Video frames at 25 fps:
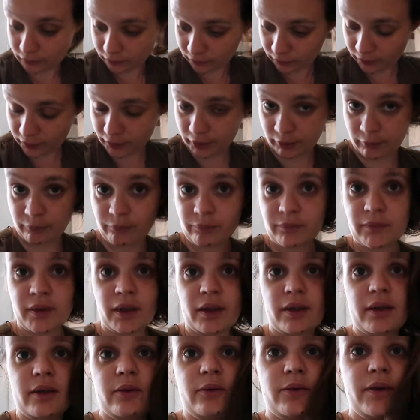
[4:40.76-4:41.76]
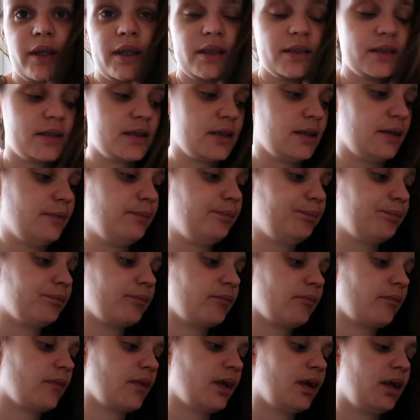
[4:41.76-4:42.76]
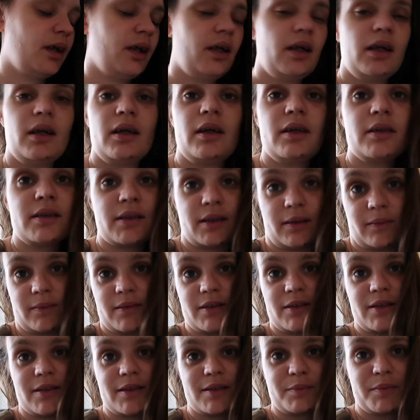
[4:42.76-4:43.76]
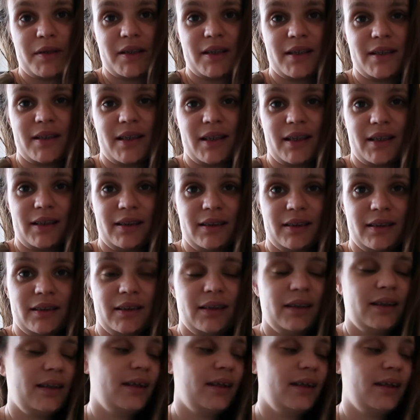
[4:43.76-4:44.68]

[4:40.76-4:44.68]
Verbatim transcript: Right, now that all that's done, time to do some editing.